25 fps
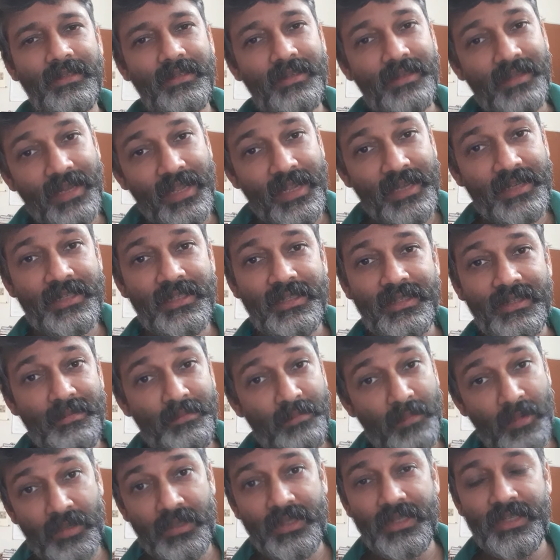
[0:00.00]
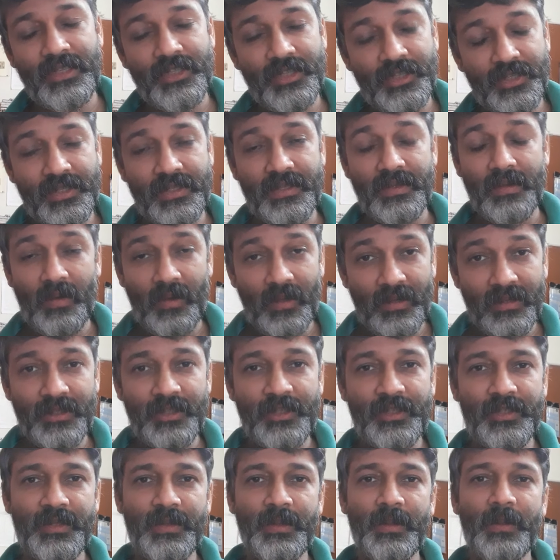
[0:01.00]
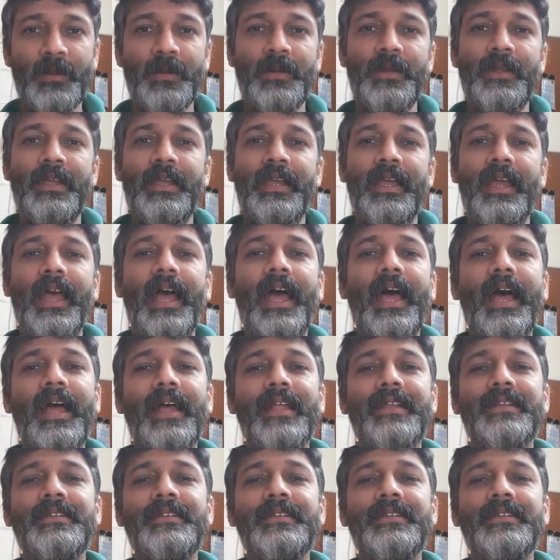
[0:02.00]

great symbolists also. And